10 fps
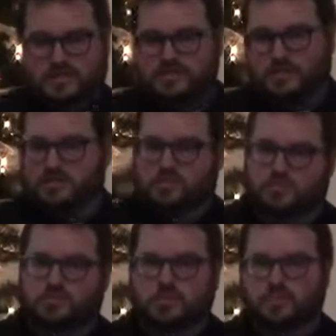have been
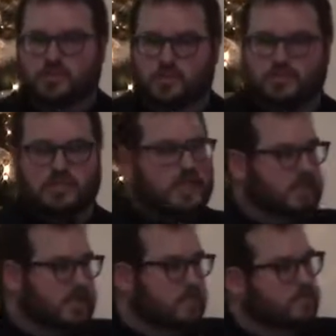Jewish people, most
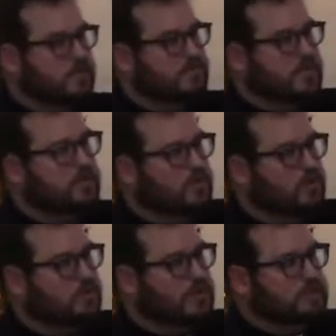likely. They would have been
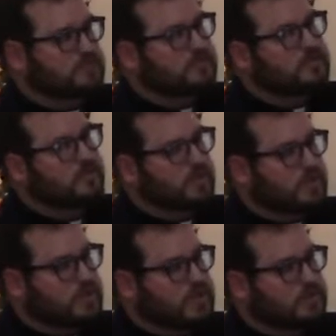Romans or
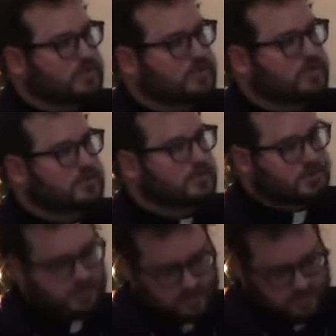Greeks,
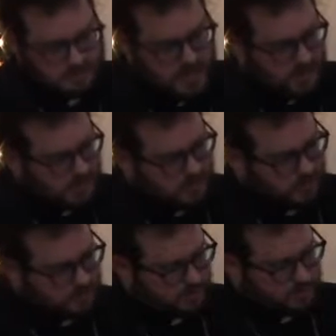the tax
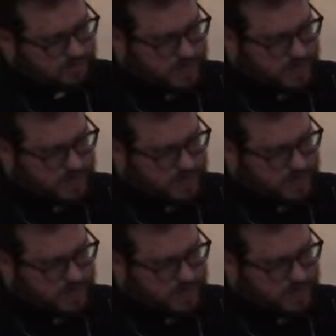collectors